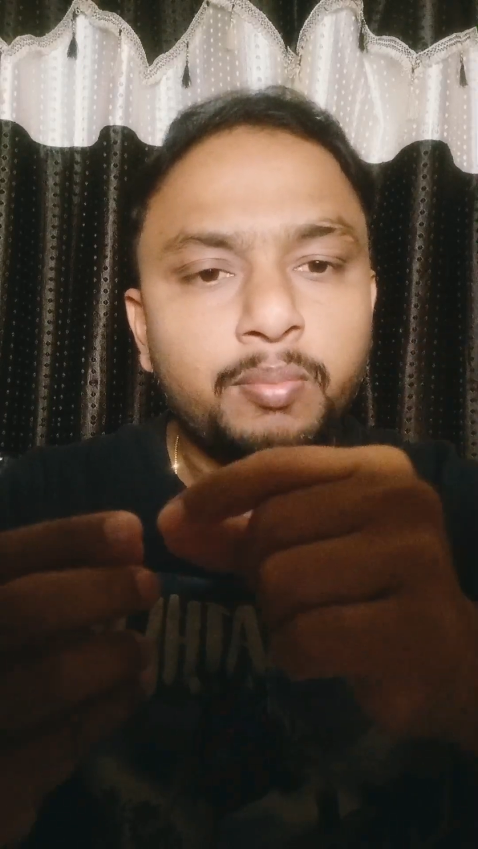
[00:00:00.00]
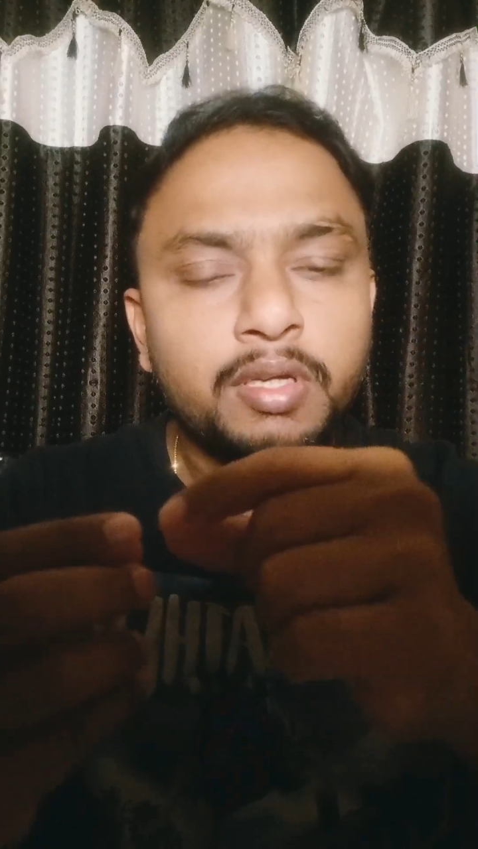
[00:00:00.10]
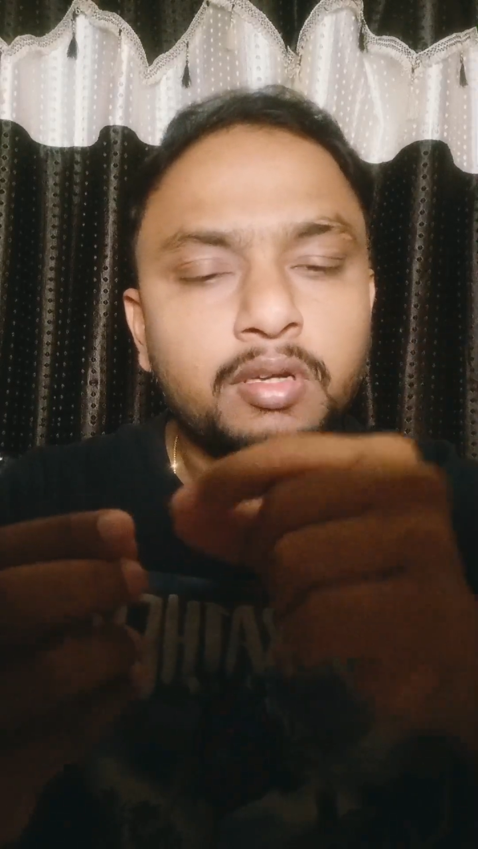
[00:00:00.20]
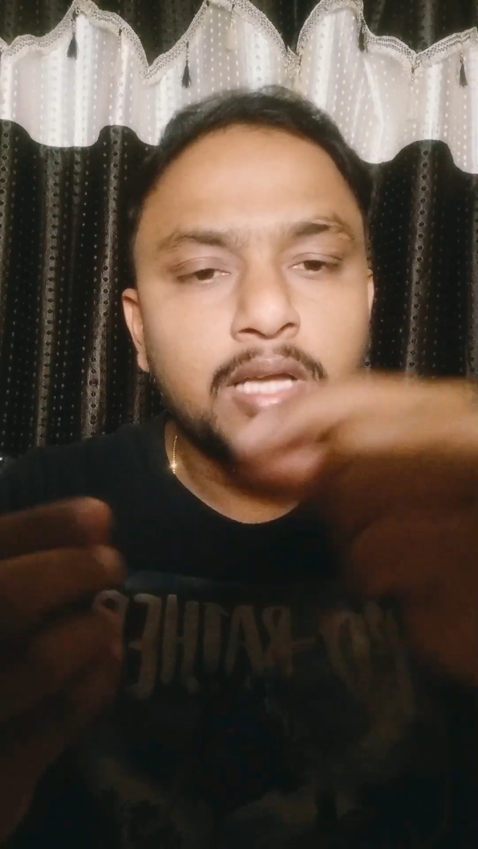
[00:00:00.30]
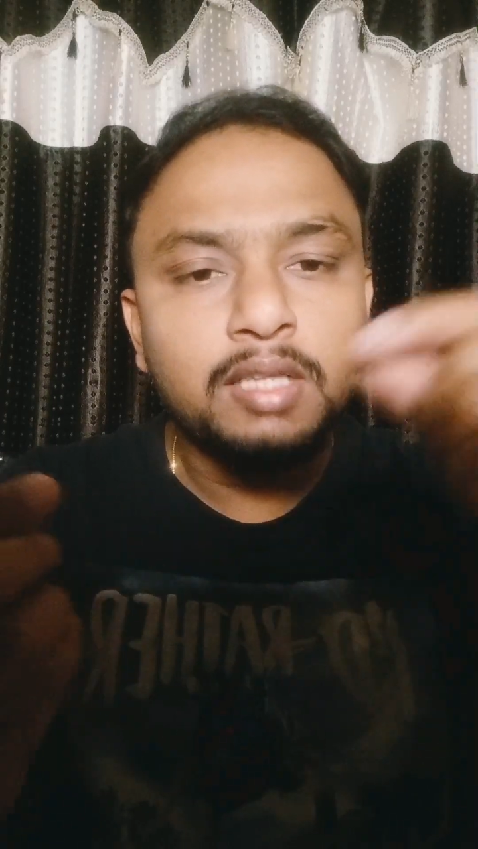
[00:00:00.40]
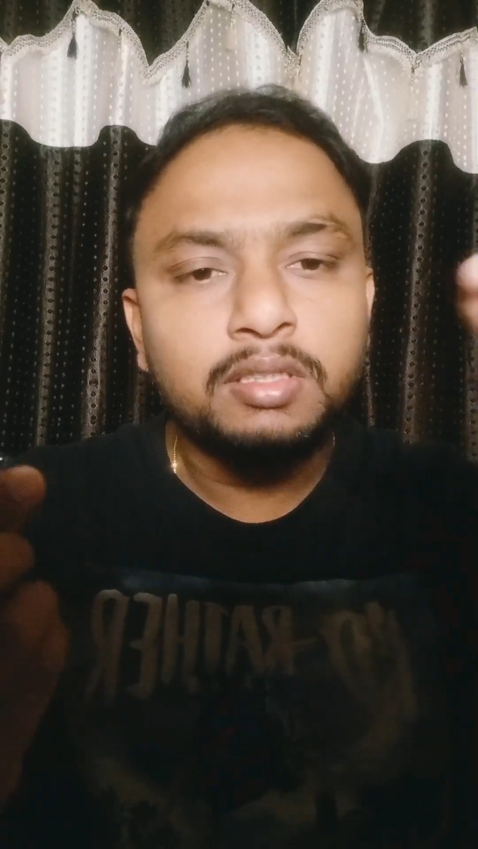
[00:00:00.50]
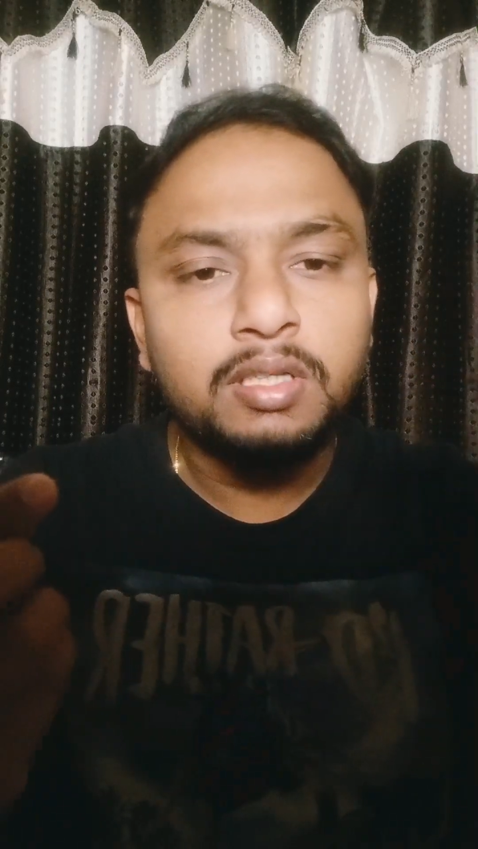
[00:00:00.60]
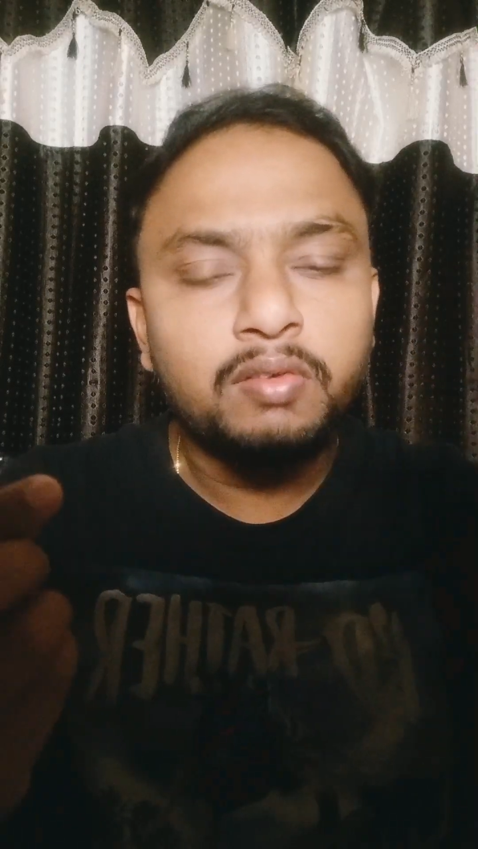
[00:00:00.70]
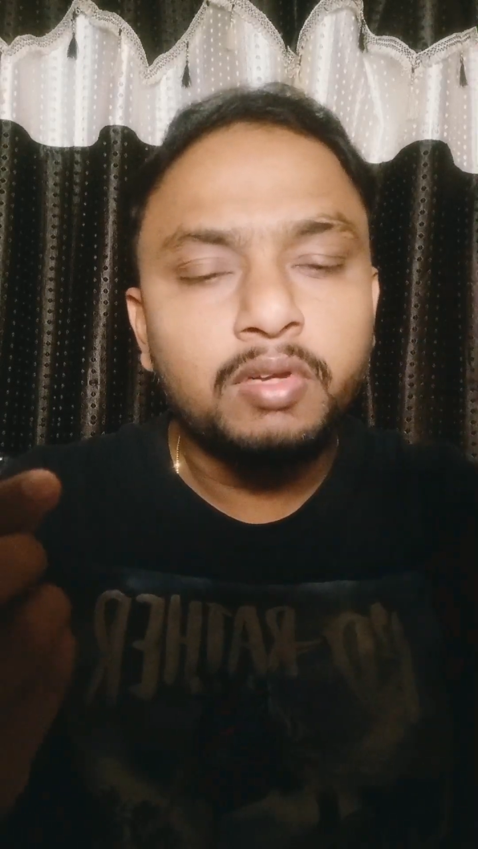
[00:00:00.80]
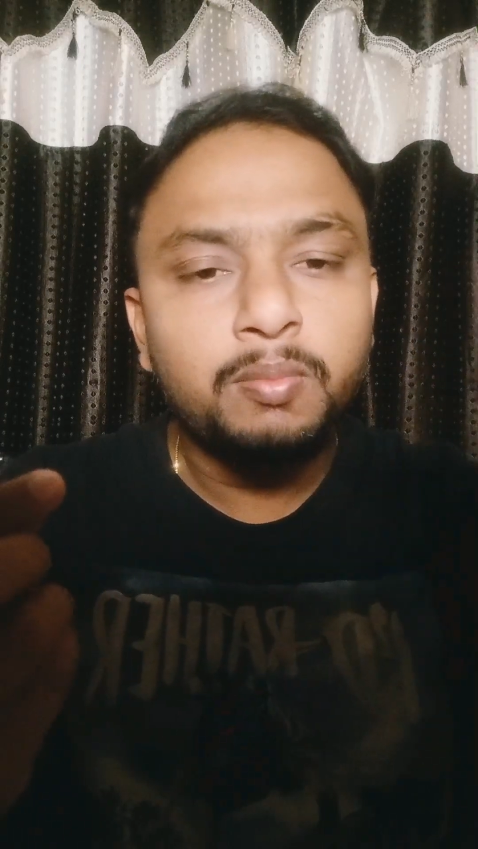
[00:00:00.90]
big
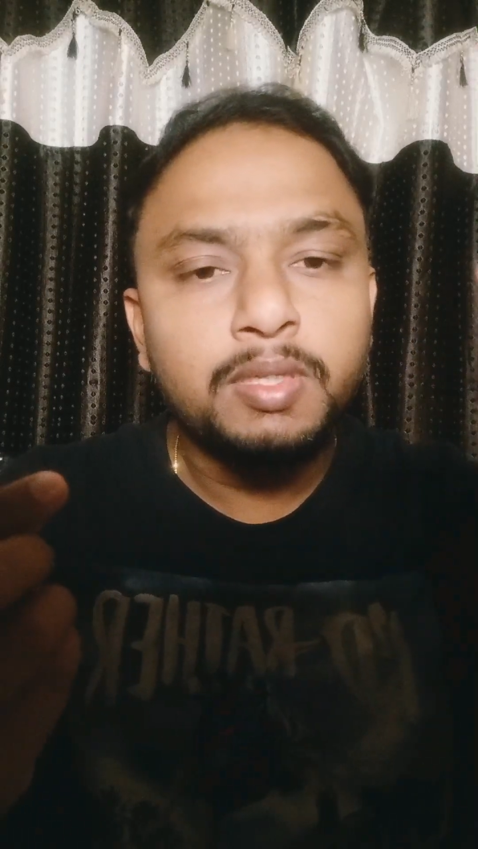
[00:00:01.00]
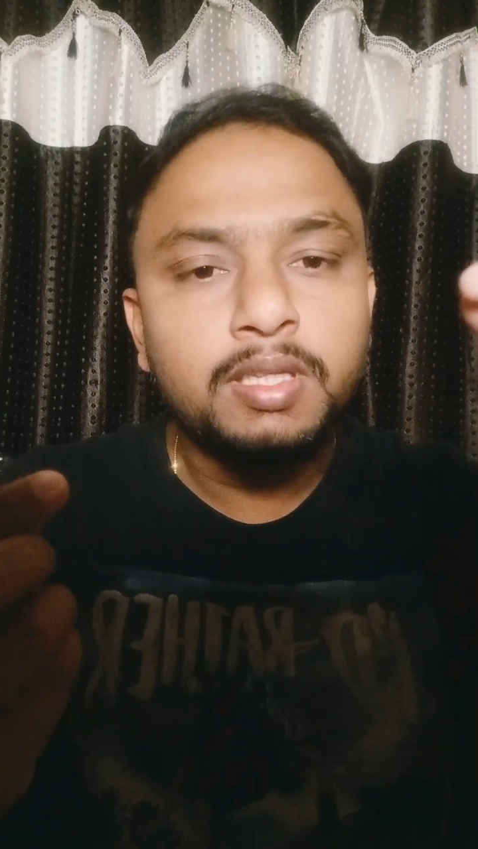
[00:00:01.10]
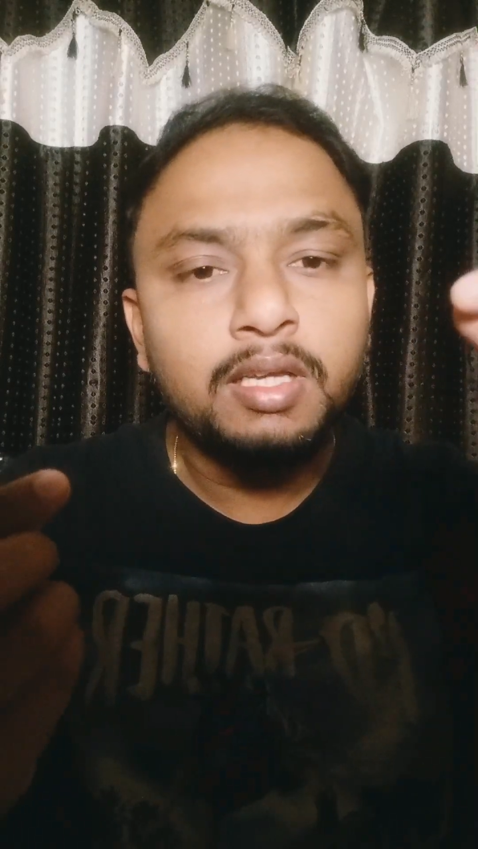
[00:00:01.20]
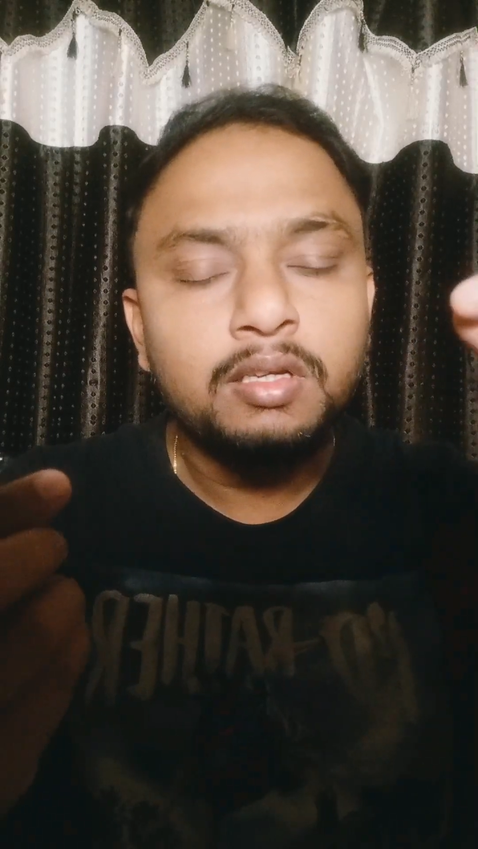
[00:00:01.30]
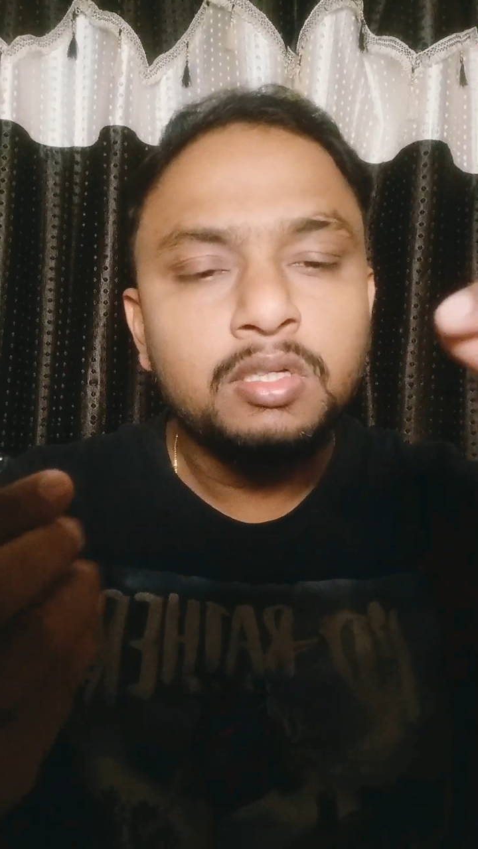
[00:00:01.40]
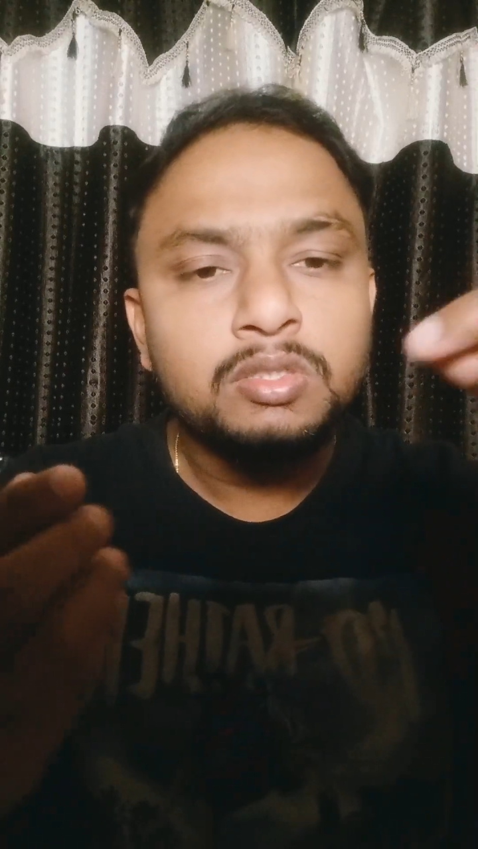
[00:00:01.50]
catheter will be there.